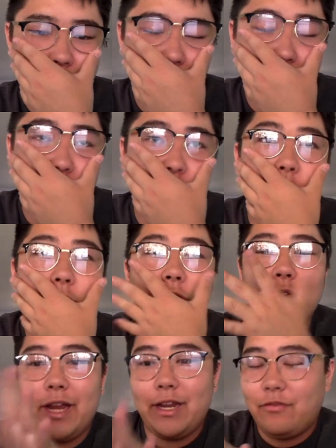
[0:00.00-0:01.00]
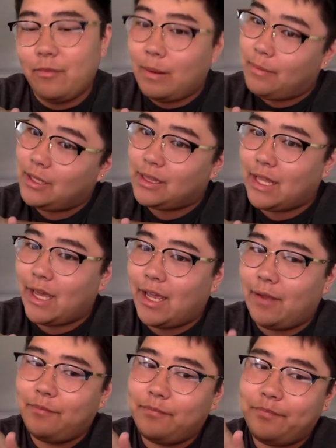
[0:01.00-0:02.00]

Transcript: And in fourth grade for my birthday,